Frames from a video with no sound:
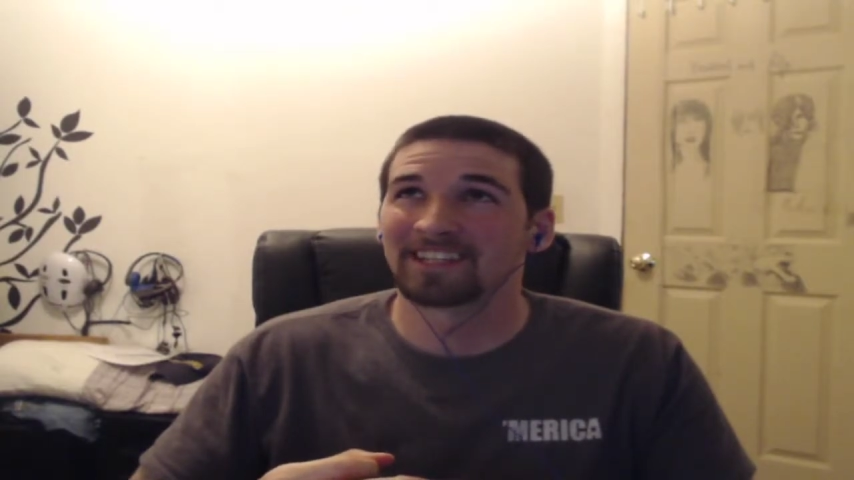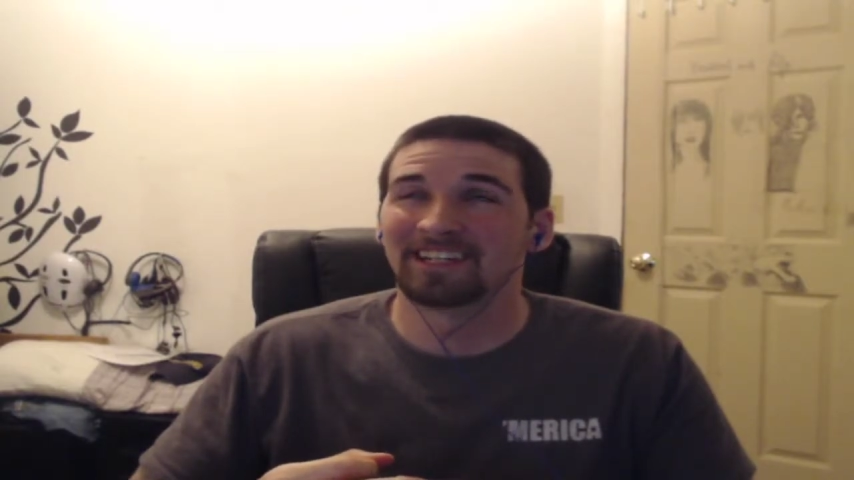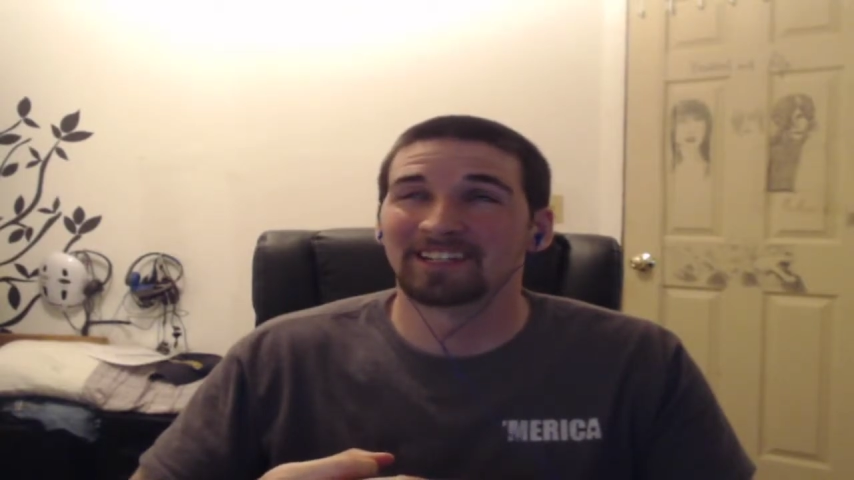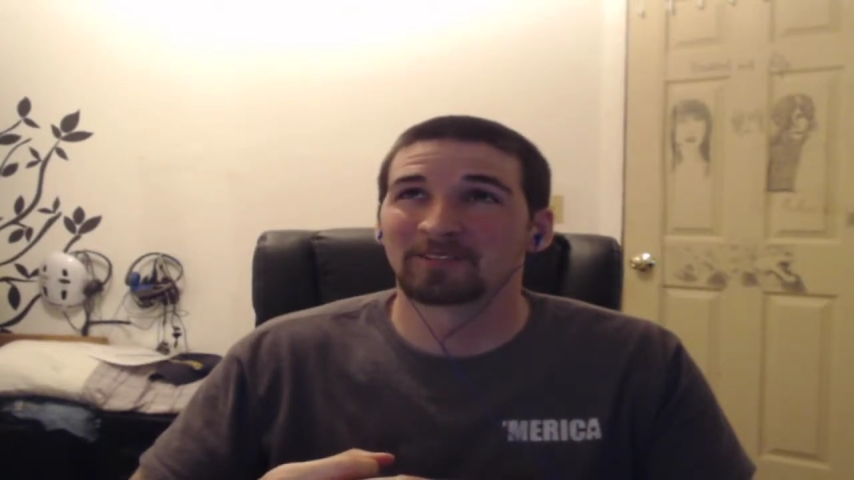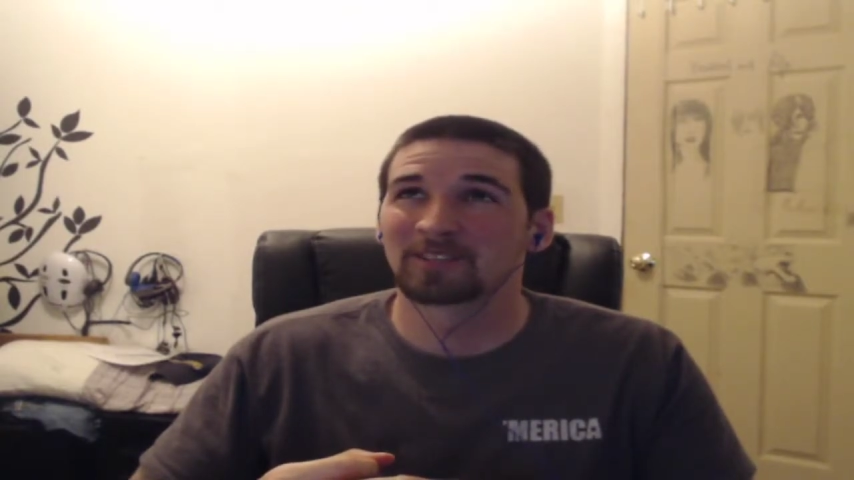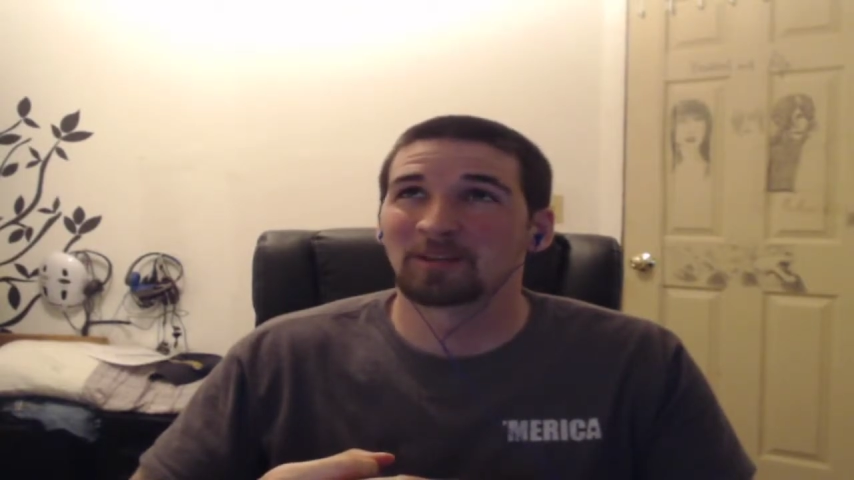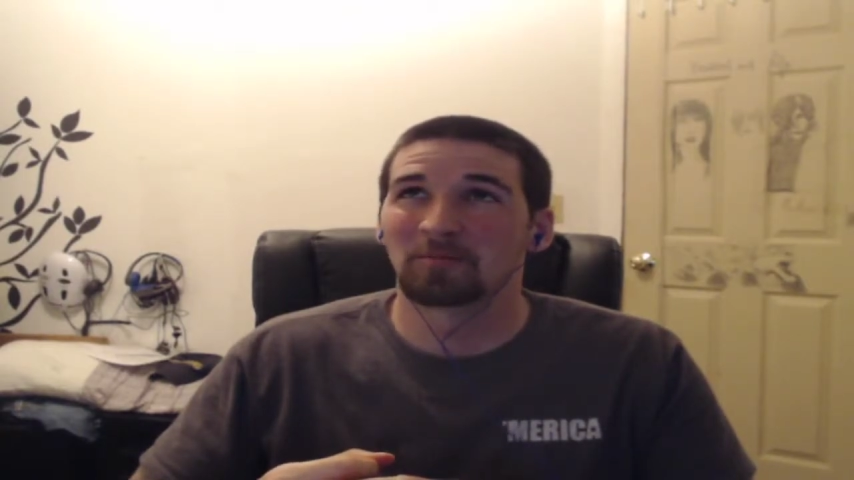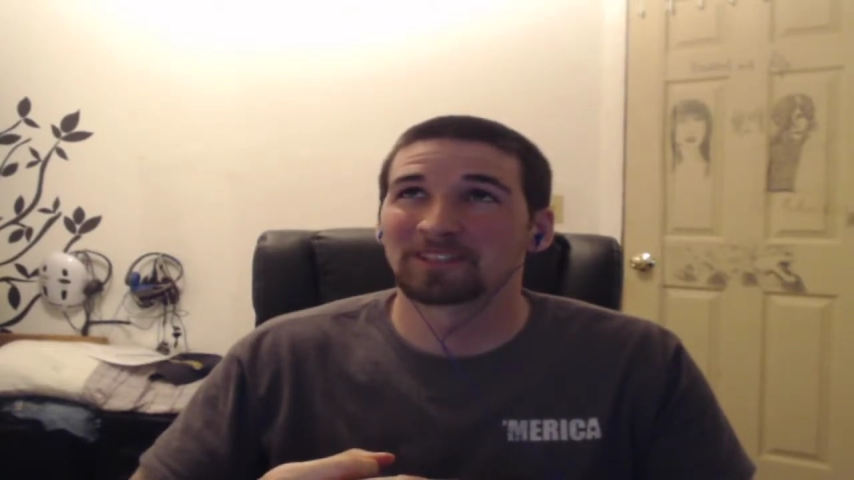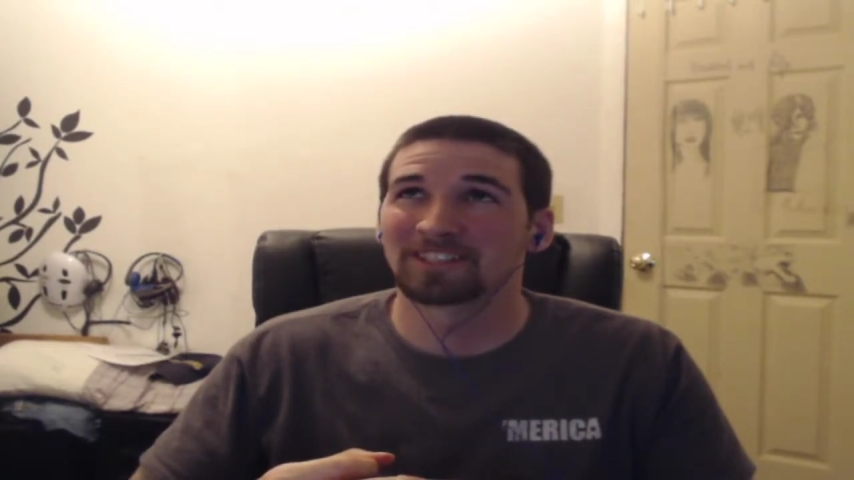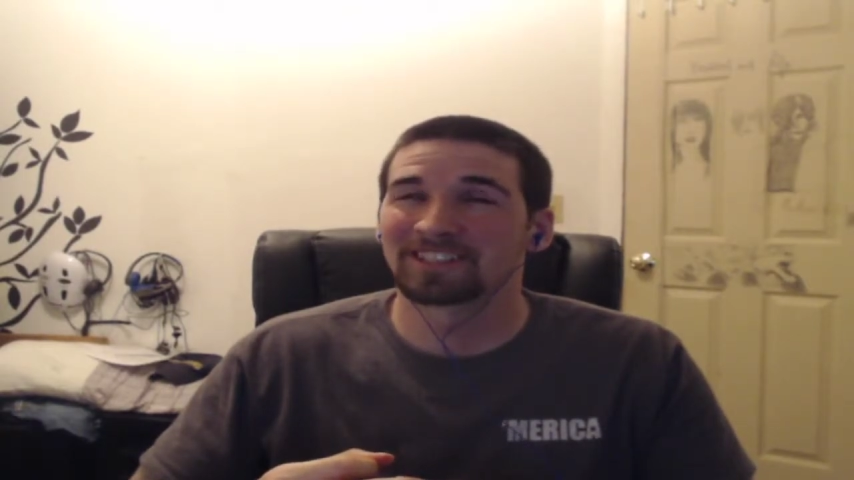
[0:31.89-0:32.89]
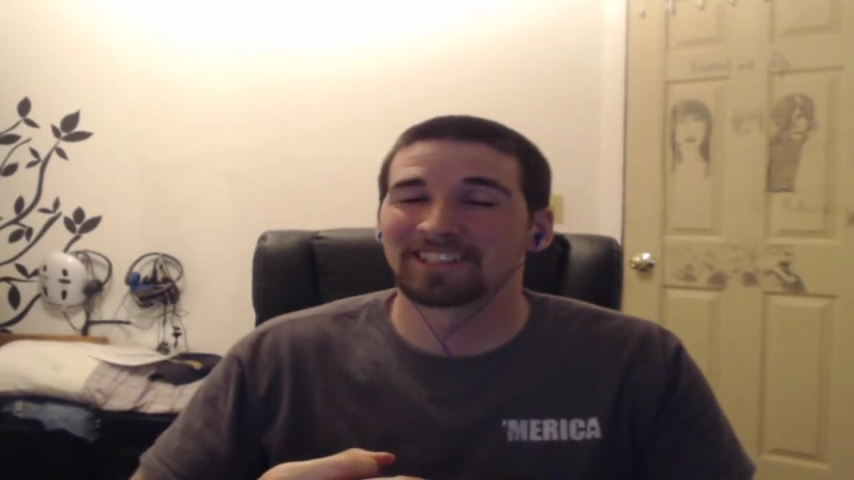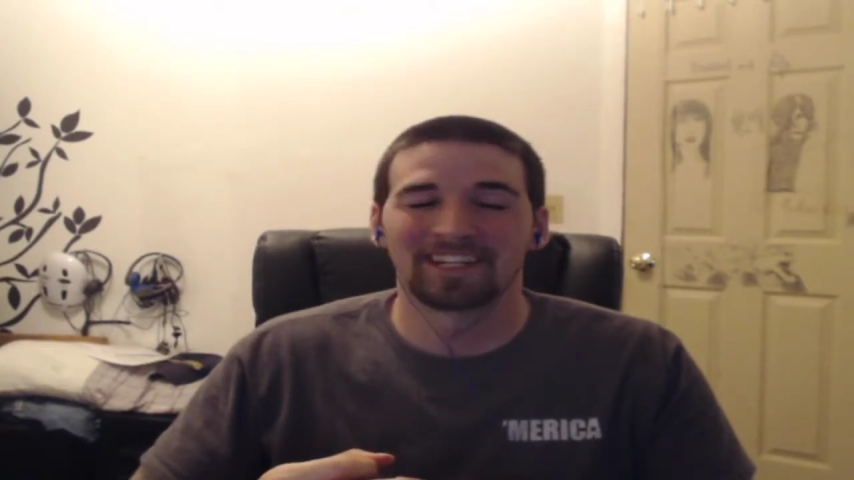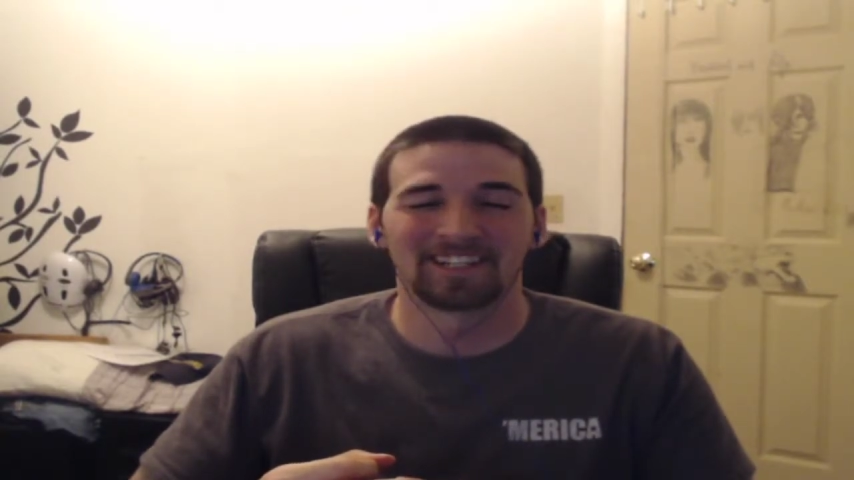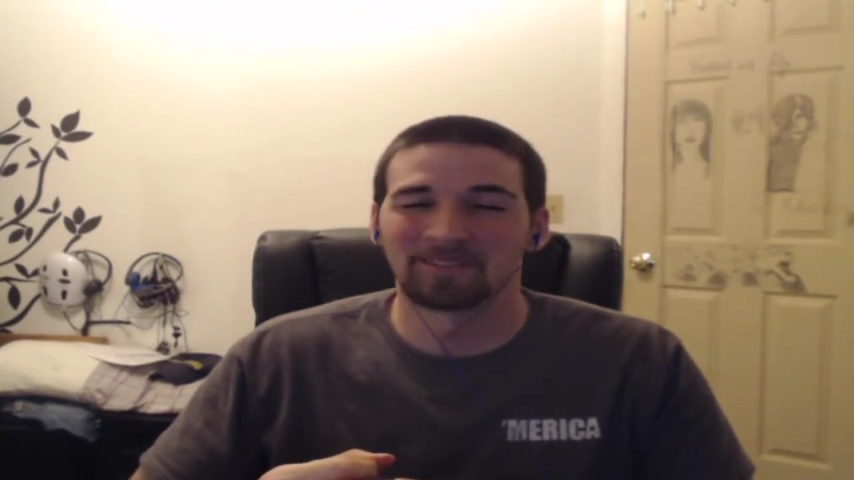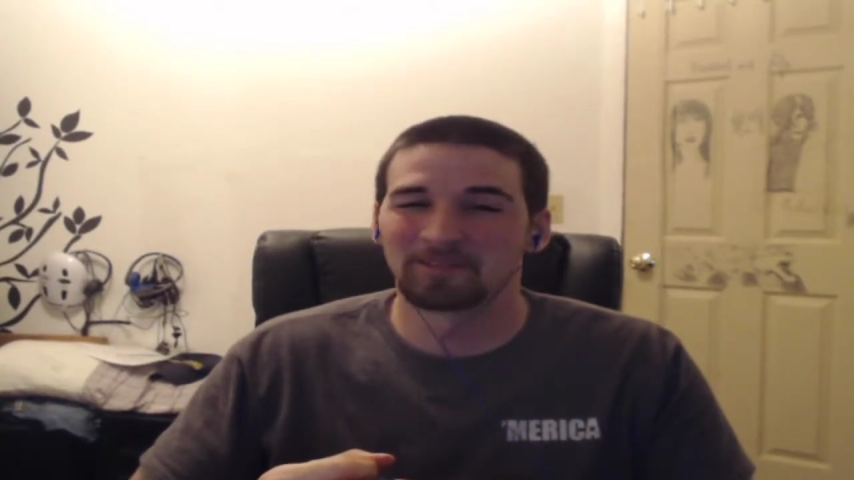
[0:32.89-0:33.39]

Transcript: and there was so much at stake and it